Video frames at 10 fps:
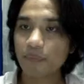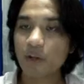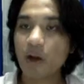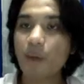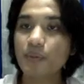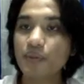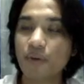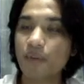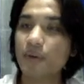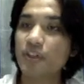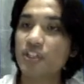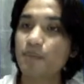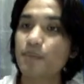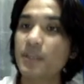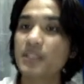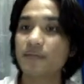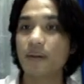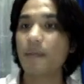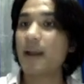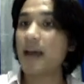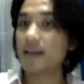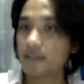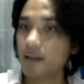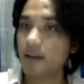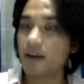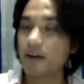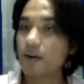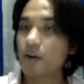comes from the shipments from last year.